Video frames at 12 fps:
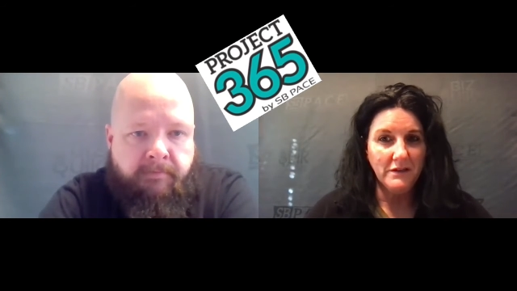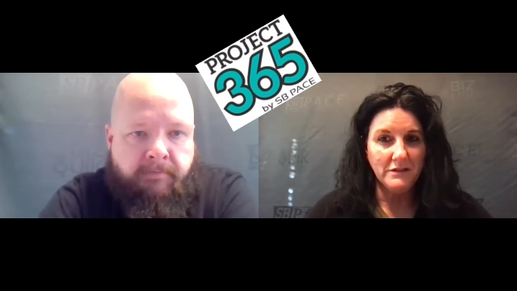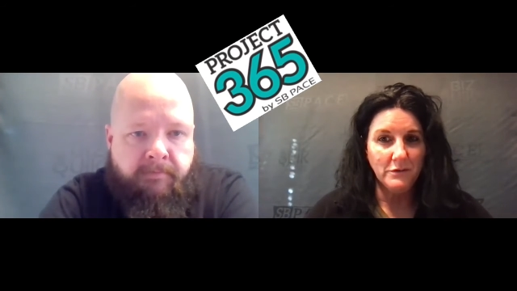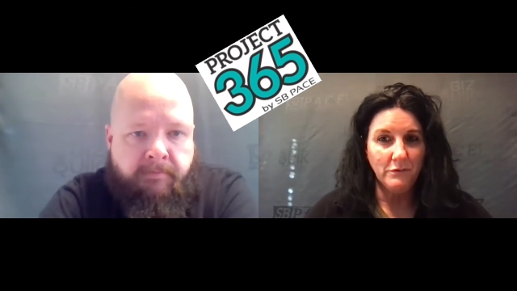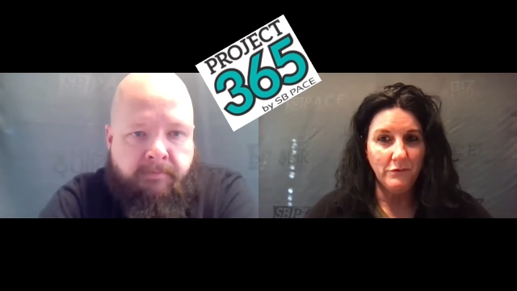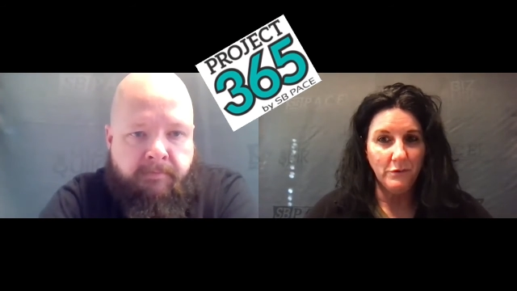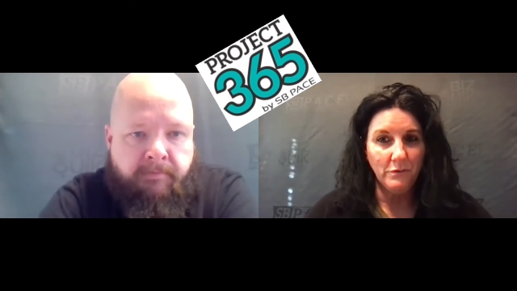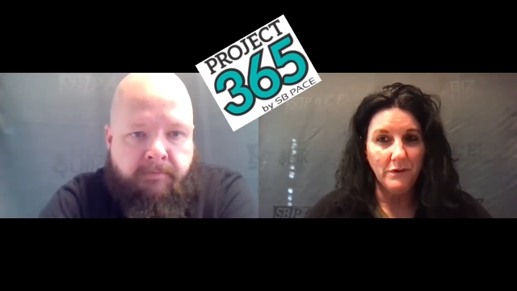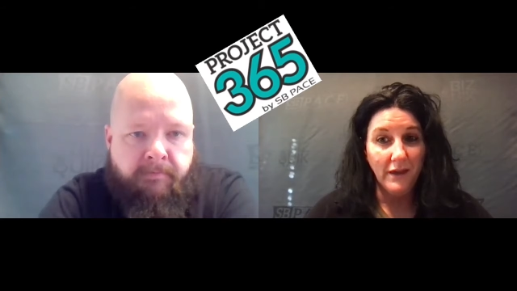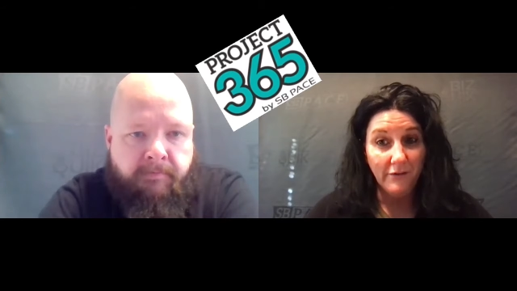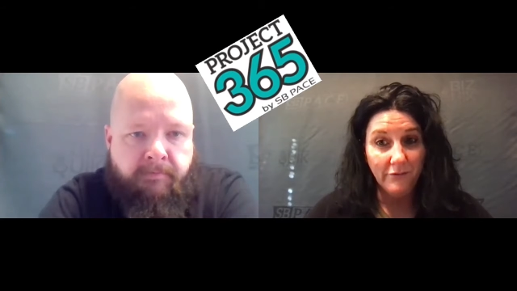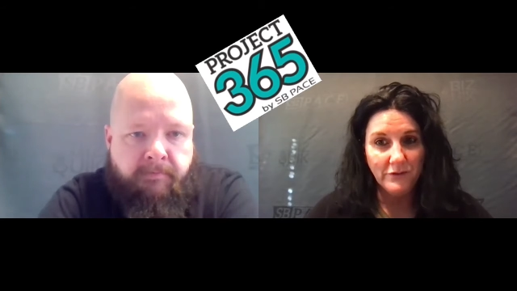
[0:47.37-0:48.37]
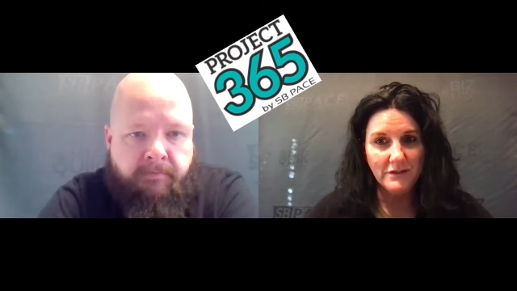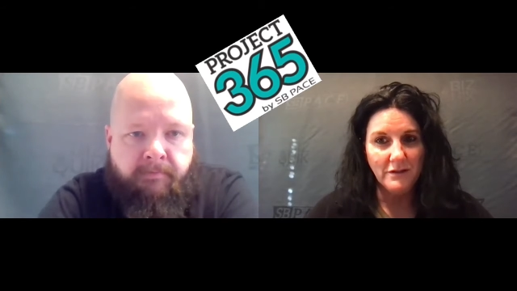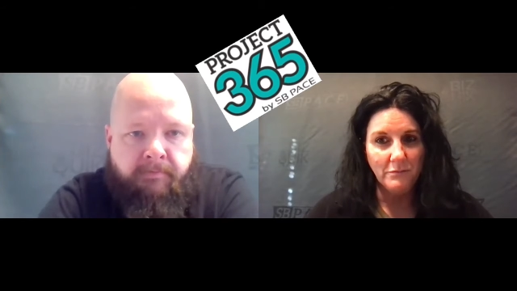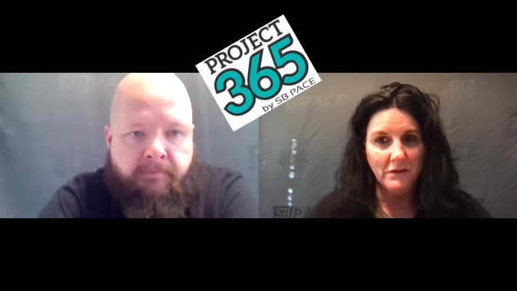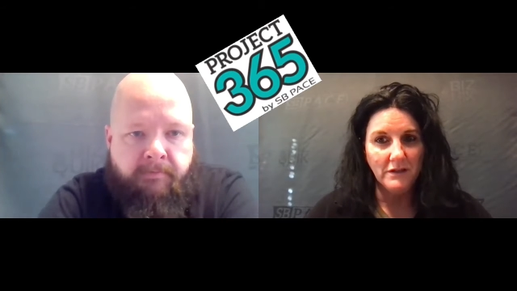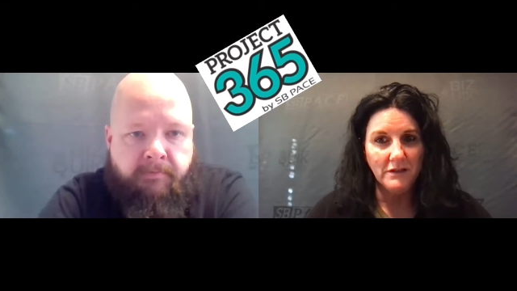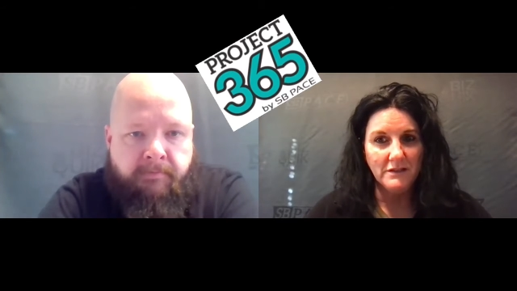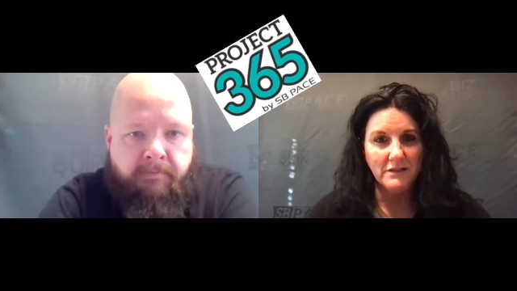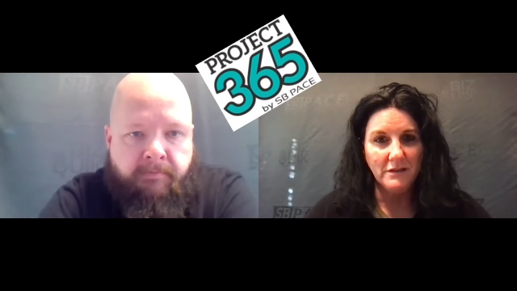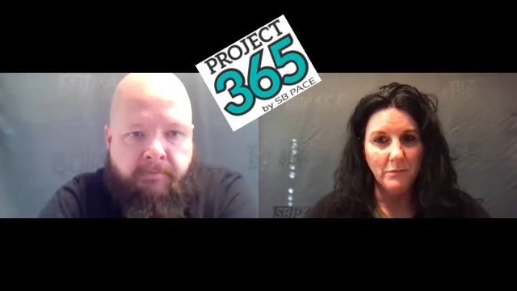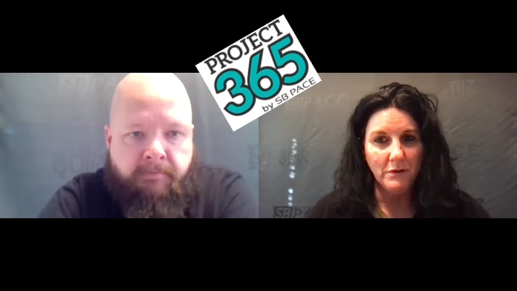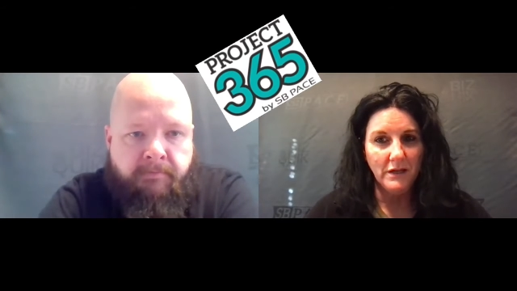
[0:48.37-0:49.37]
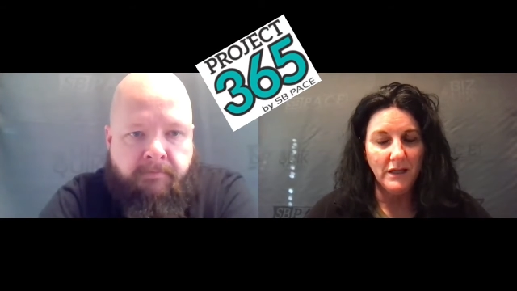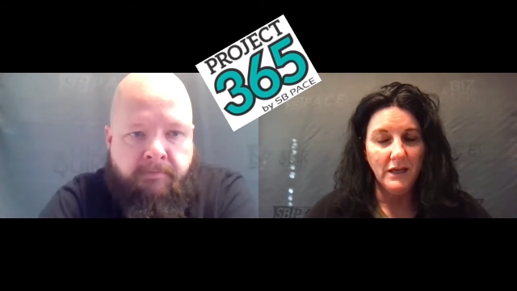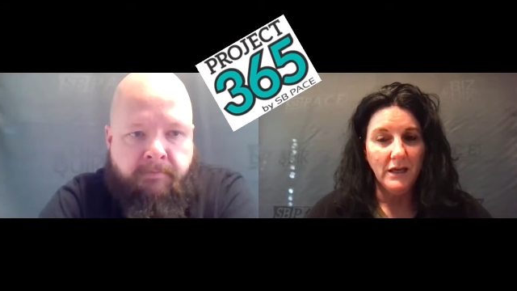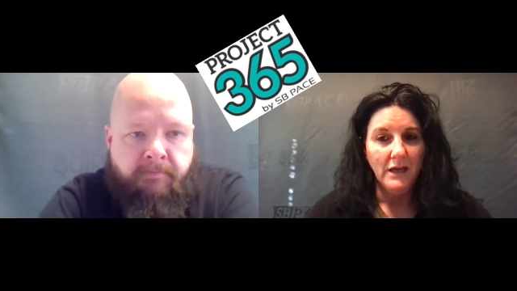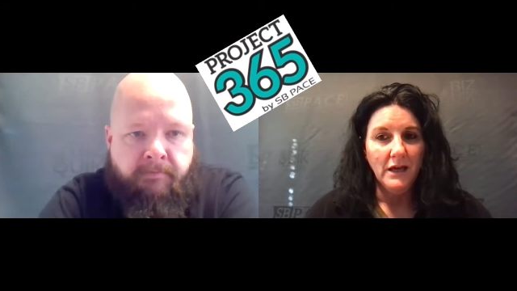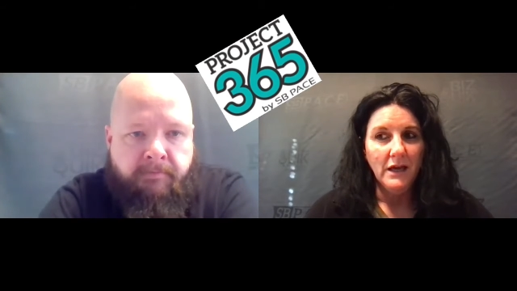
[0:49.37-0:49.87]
Speaker 1: So if you gift something to somebody,